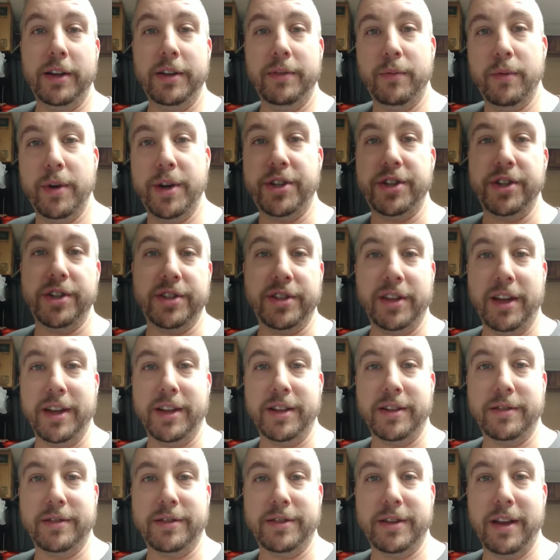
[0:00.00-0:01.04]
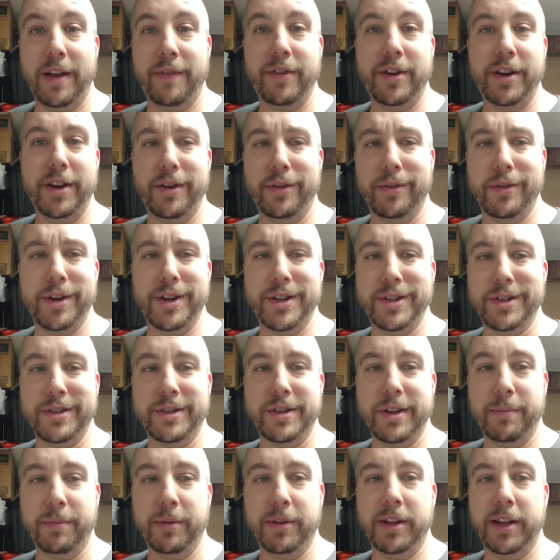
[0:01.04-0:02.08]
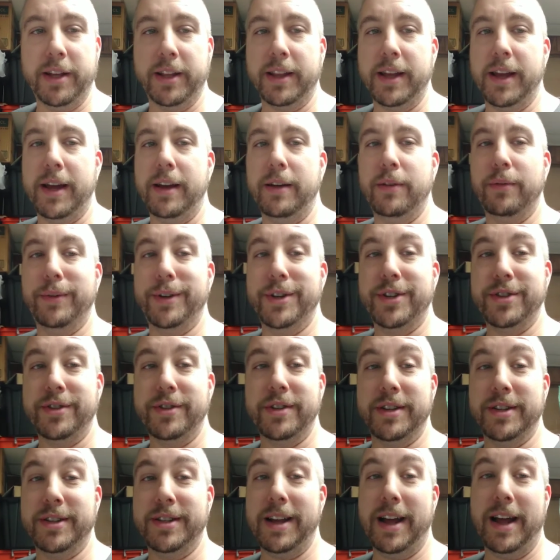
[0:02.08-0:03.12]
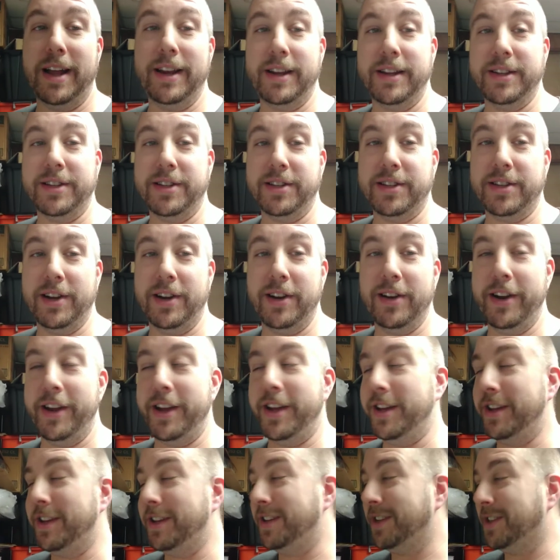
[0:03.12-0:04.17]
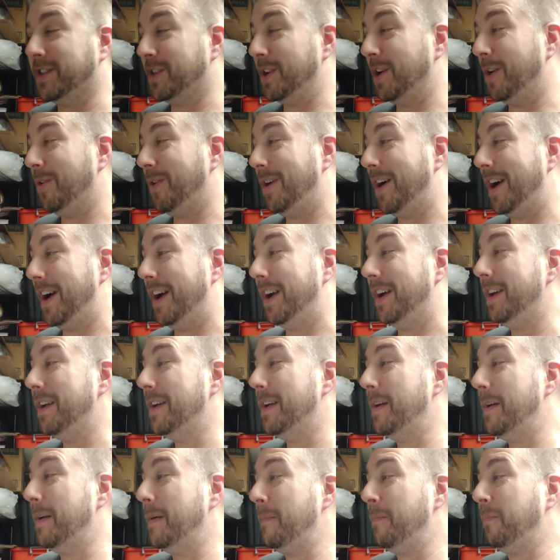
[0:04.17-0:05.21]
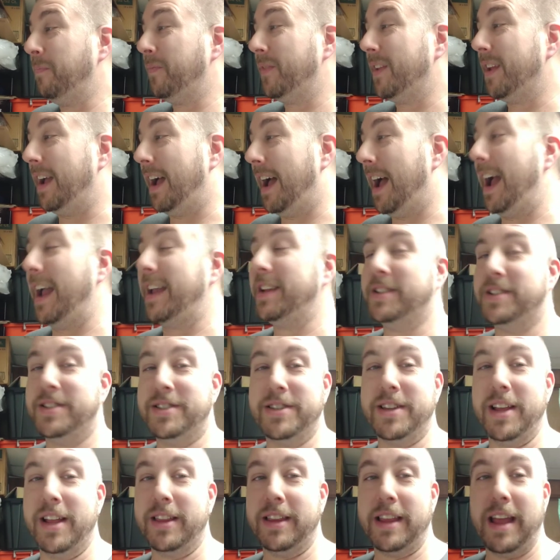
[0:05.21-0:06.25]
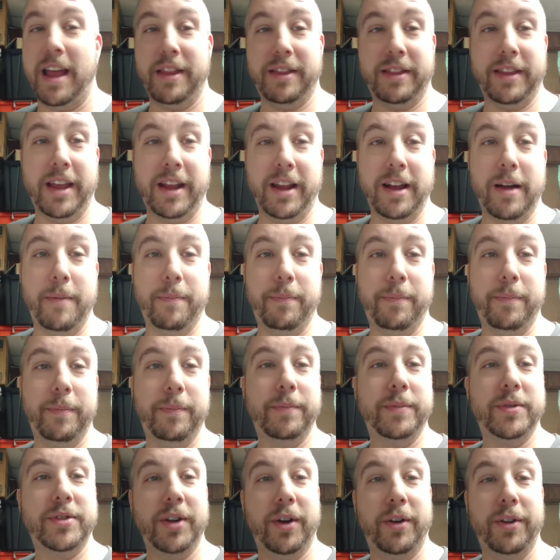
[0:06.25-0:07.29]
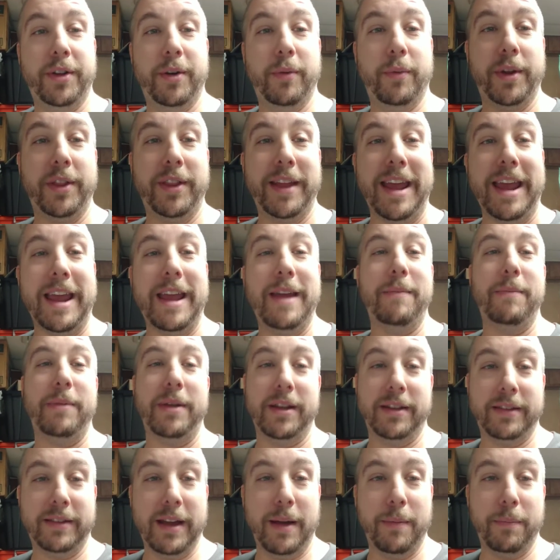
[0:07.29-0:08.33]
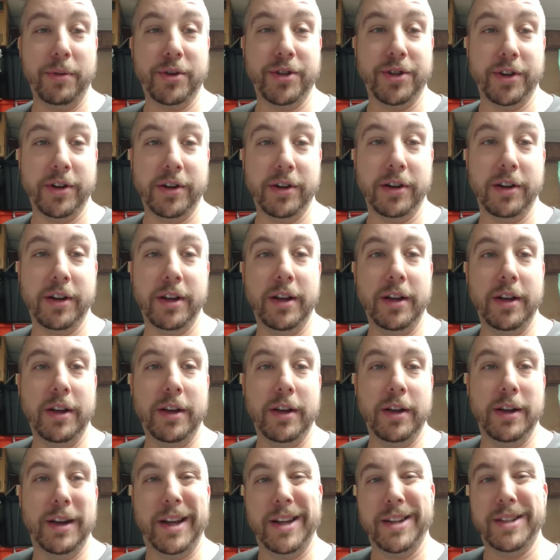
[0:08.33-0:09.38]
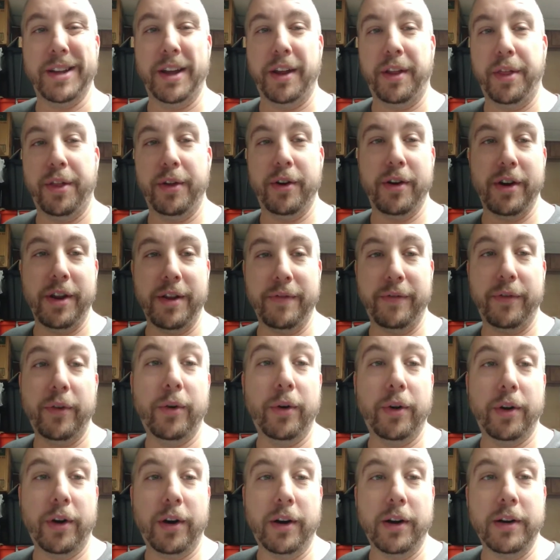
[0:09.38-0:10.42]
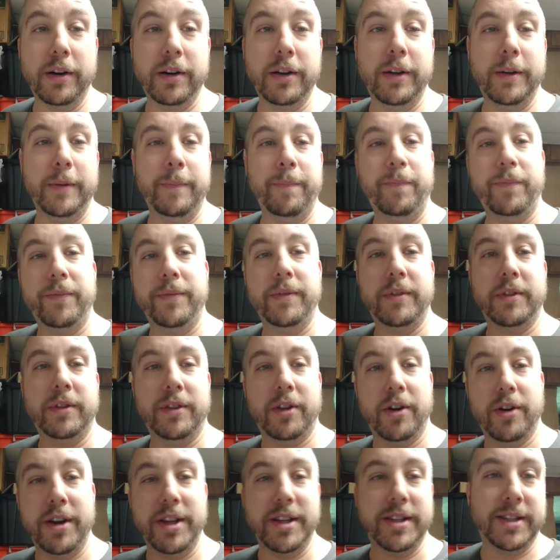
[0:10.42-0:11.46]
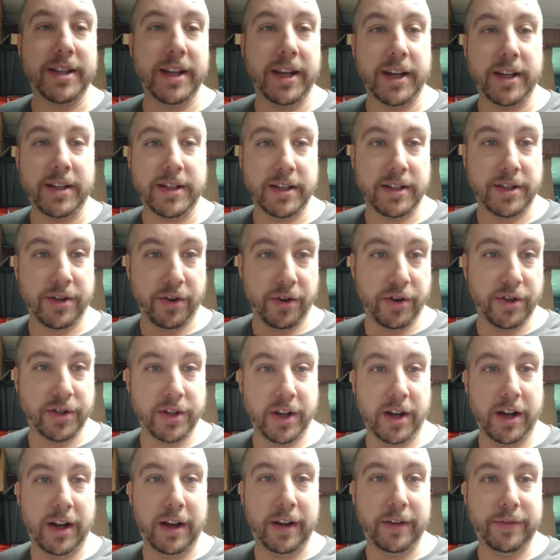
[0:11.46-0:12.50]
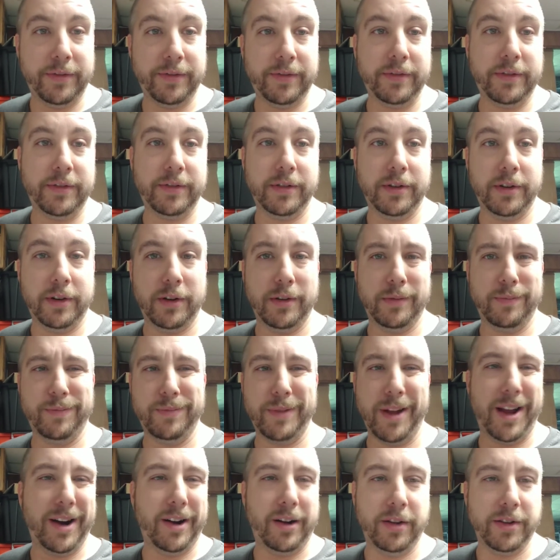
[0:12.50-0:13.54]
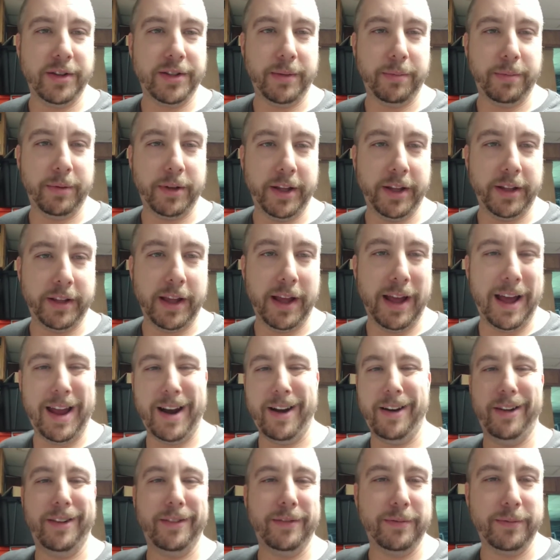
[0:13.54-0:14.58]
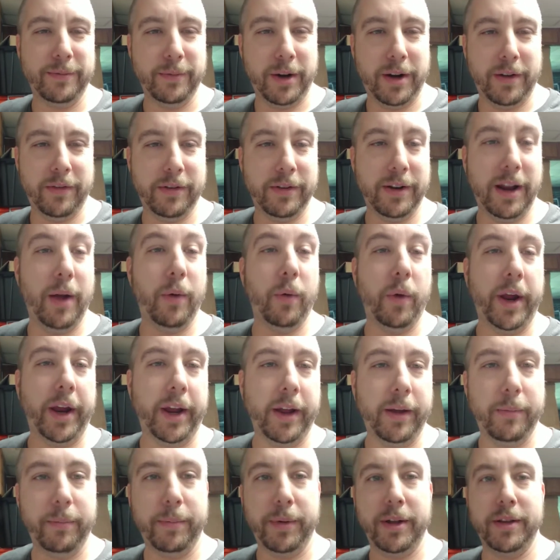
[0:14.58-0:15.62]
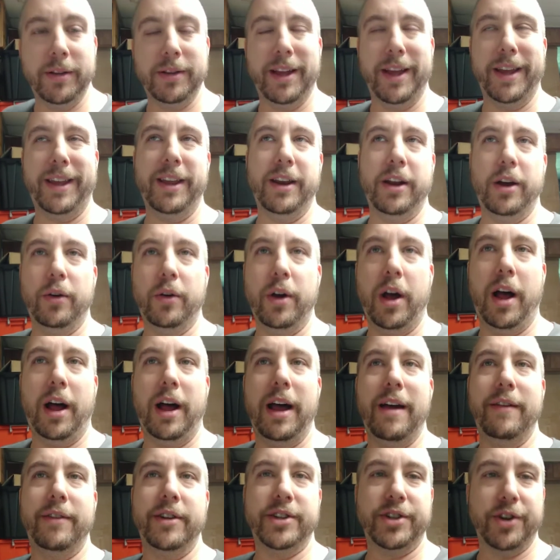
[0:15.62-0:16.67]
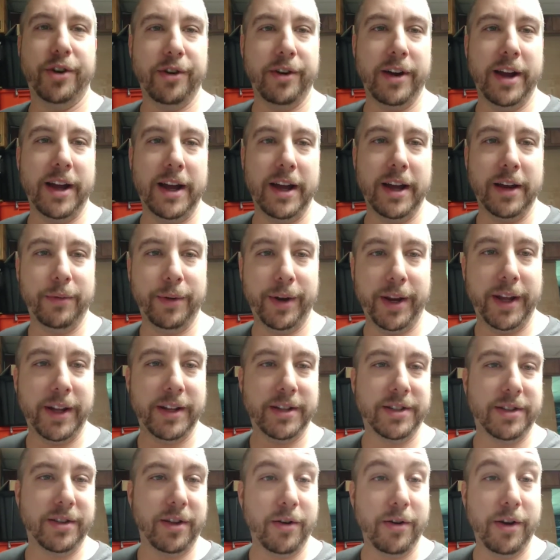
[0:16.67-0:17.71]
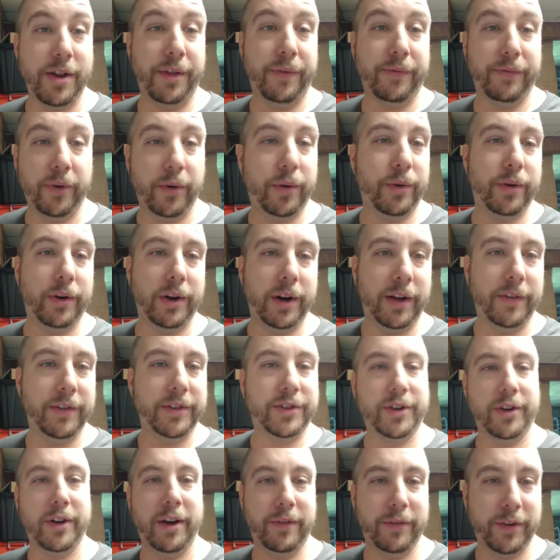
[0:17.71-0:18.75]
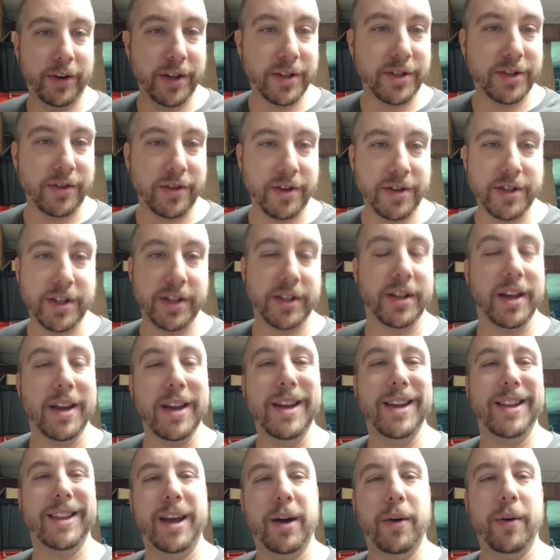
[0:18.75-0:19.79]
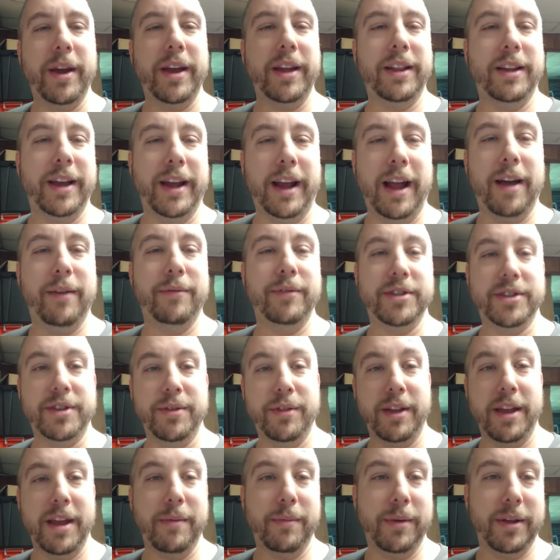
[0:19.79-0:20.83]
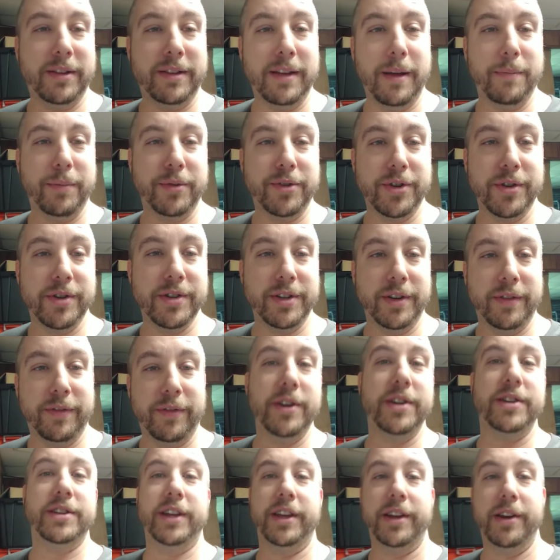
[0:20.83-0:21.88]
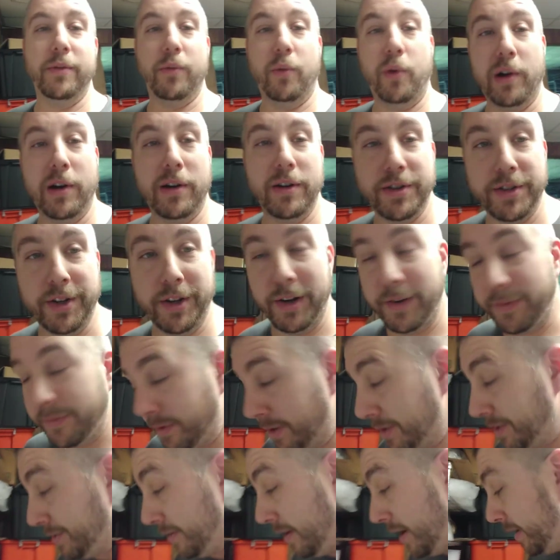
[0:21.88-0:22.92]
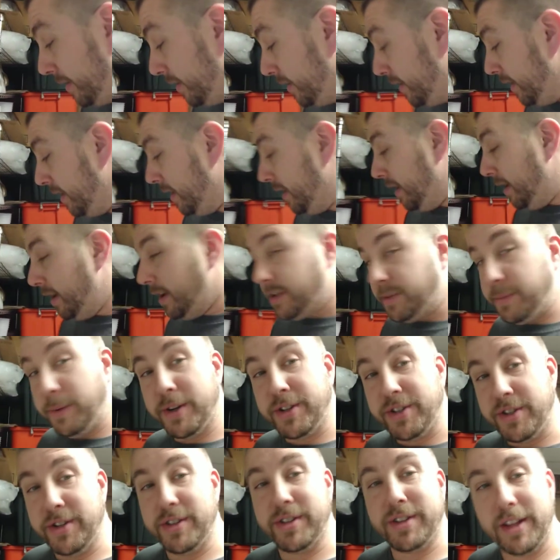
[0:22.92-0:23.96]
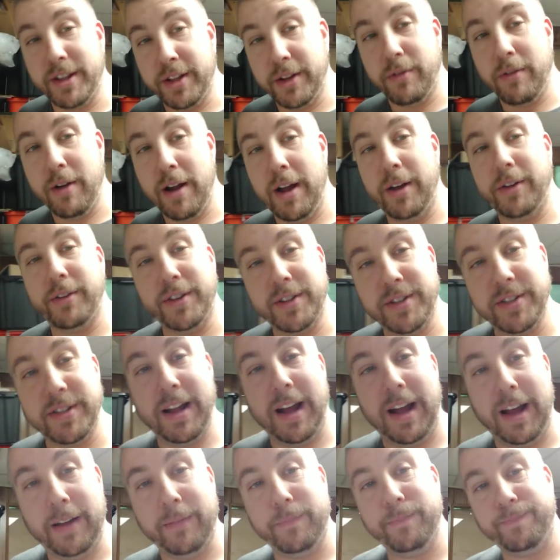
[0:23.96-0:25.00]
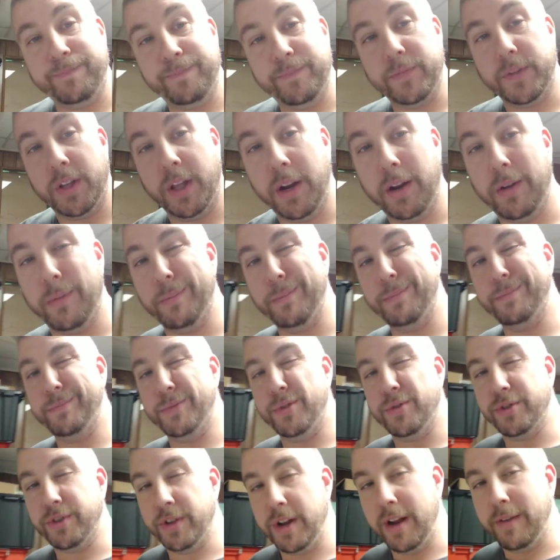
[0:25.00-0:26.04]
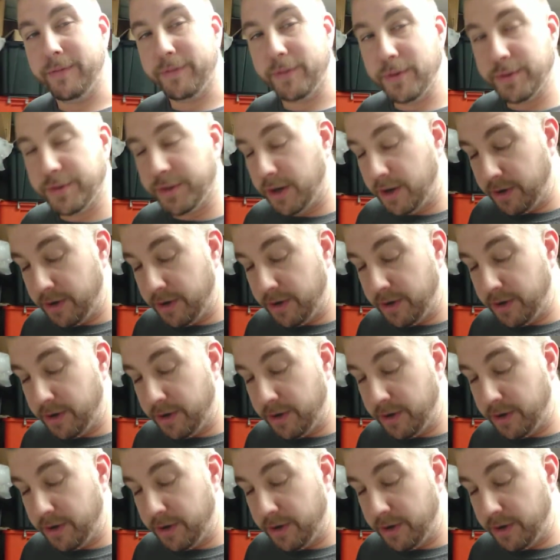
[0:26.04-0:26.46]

reaches like 70 degrees or something like that, which is not necessary. so uh, I set that thing up so that when the ambient temperature is like 34, 36, it turns off or I don't know, something like that. I don't know, whatever. I wing it, but like you know, I'll have it turn on when it hits 34. I'll have it turn off when it hits 36. That way, like obviously, the ambient temperature isn't freezing. Your water isn't going to freeze, right? Especially since it's on the ground, it's not you know usually not frozen